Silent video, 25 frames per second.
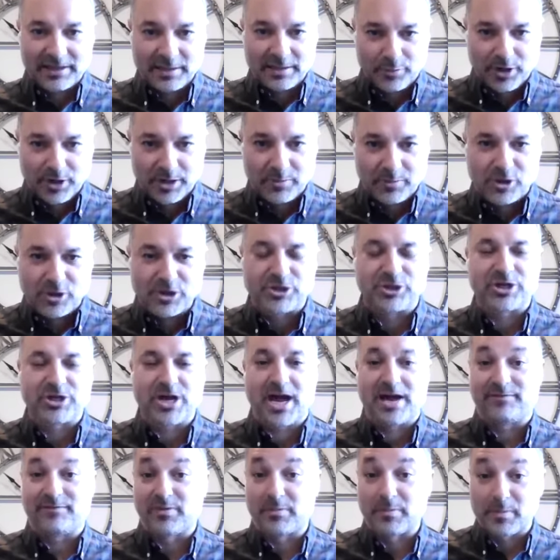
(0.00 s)
on the
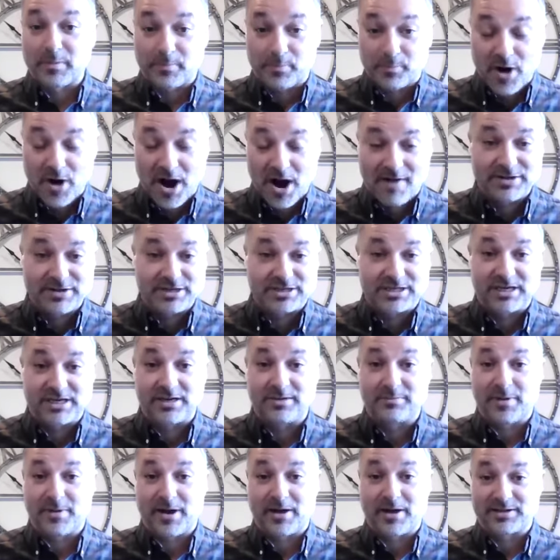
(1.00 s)
pre-breach side from a
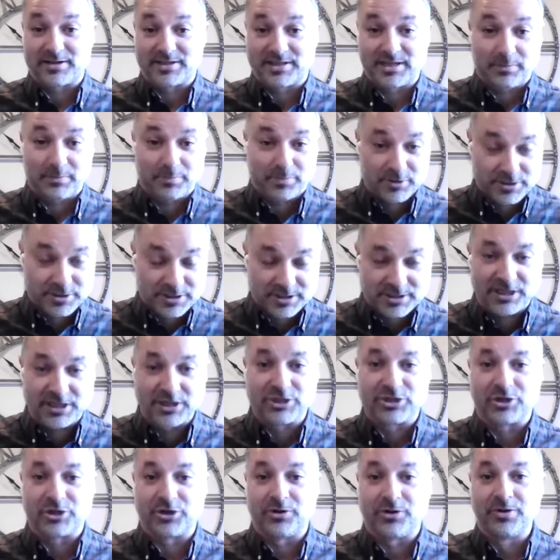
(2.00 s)
privacy policy
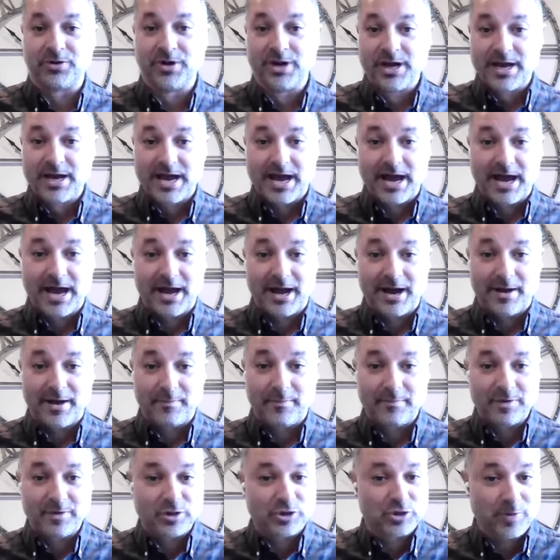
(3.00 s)
procedure
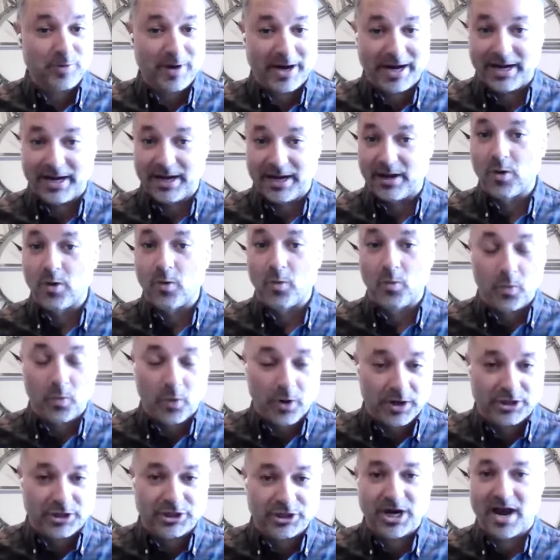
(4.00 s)
um, training,
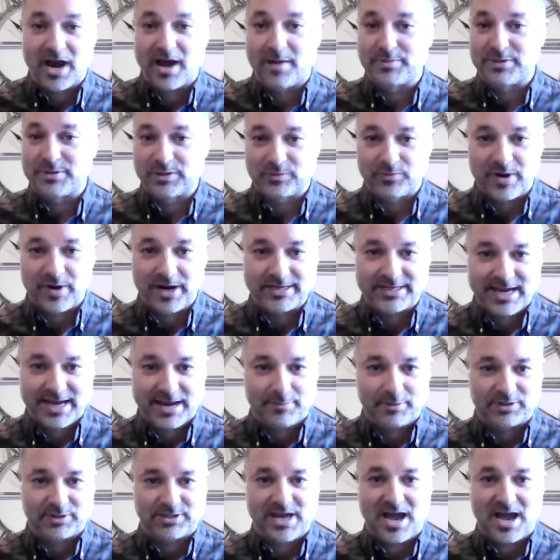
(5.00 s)
workshops, right?